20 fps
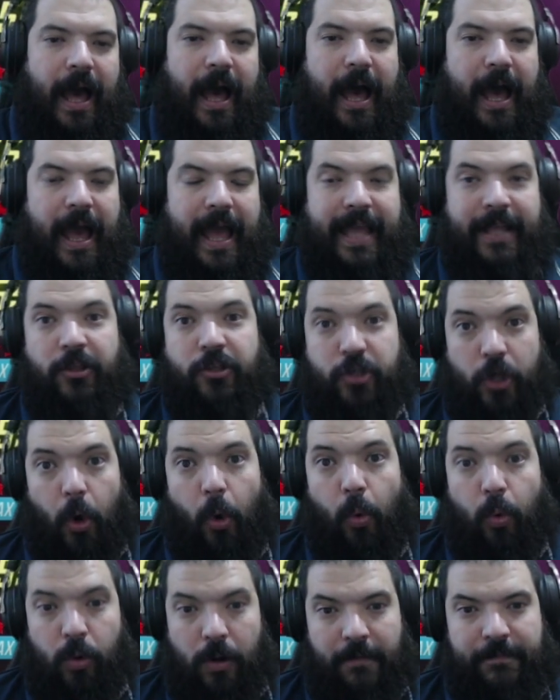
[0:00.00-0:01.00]
into
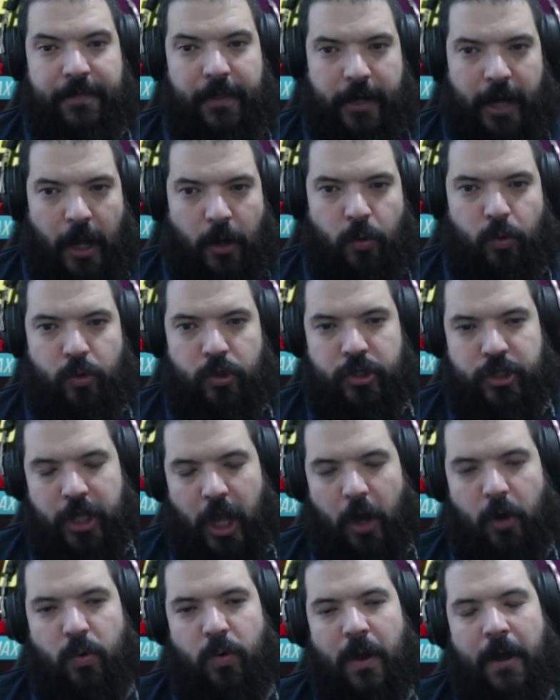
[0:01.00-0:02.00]
all of the nodes.
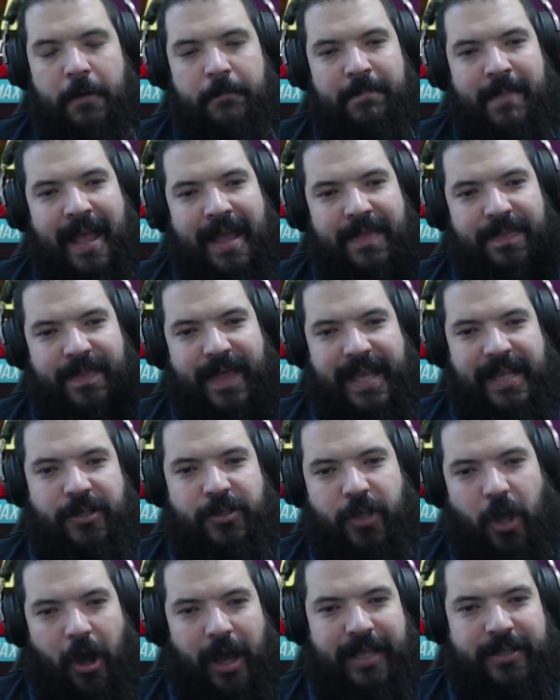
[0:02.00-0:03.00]
So these
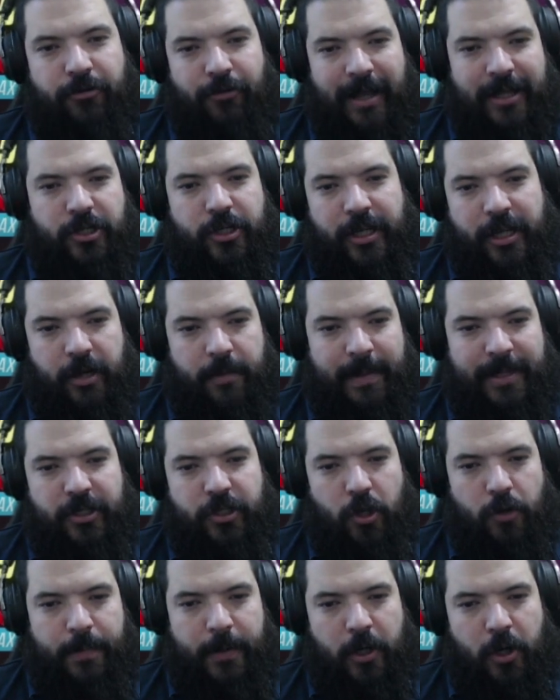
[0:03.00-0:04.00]
guys are actually going to be
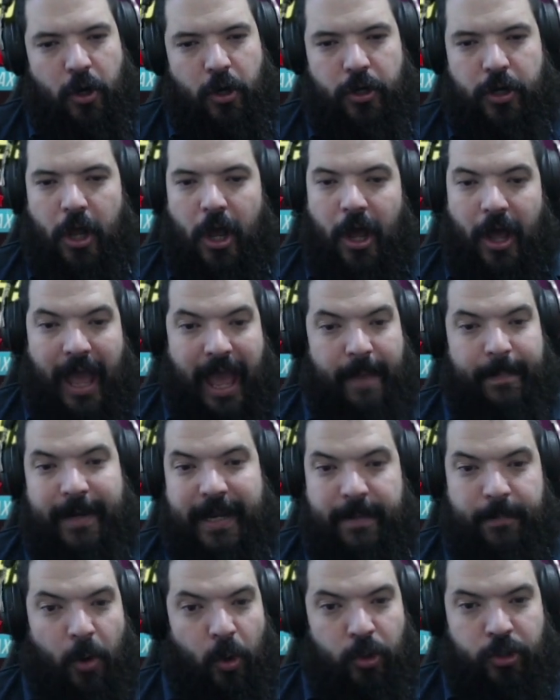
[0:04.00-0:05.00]
super good.
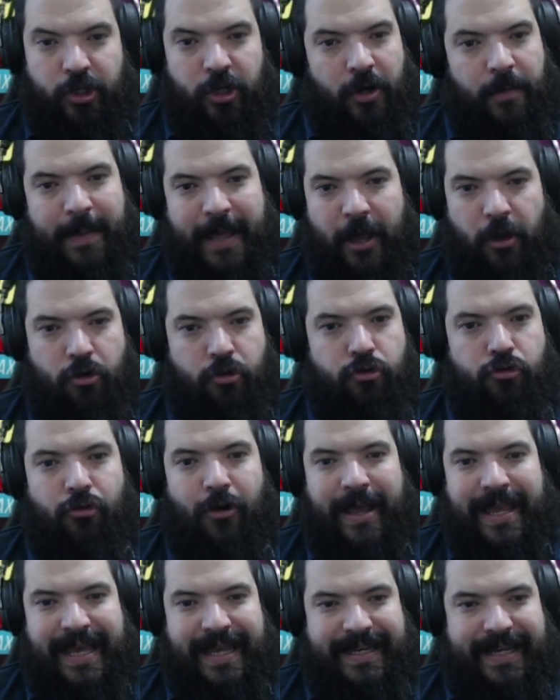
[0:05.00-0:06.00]
Ebony Maw is going to be a
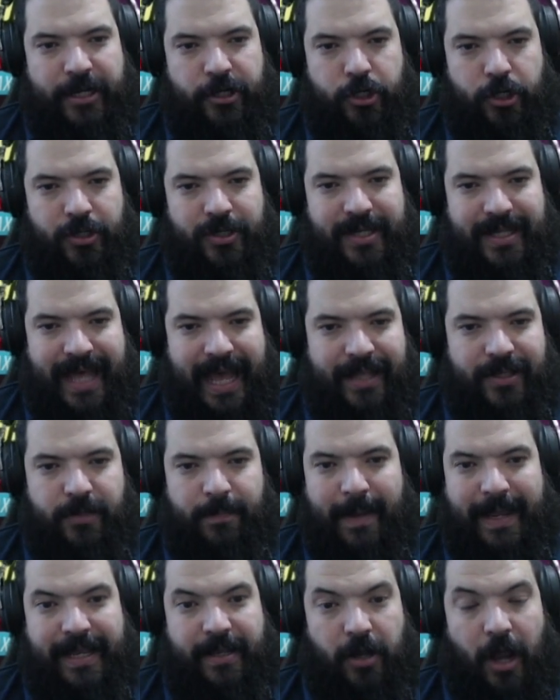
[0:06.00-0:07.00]
great addition to that to
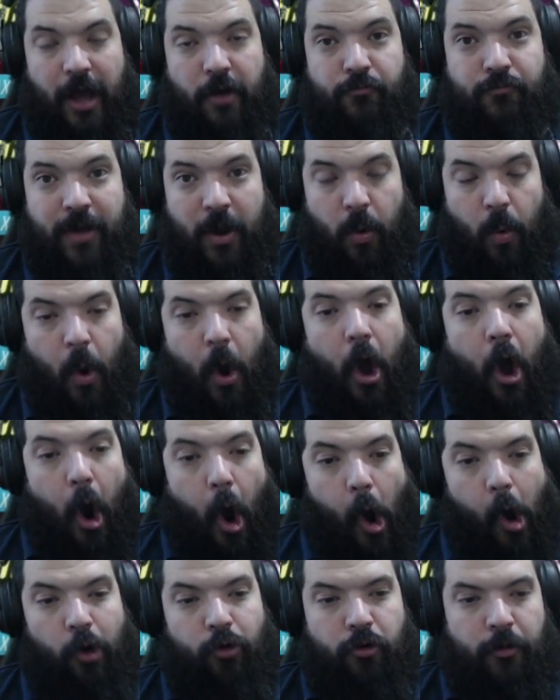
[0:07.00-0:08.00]
make like a real
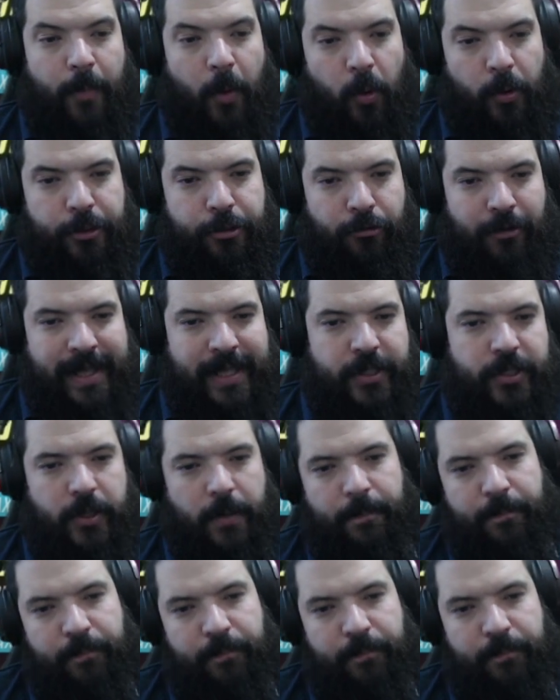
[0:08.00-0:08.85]
horrible threesome.